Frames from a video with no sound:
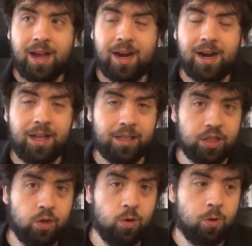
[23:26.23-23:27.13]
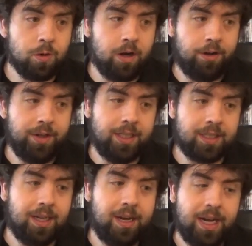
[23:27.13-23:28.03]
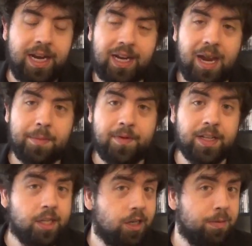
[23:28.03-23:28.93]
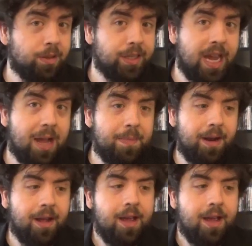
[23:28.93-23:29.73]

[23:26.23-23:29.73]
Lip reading: the school where all these in-game events are supposed to happen,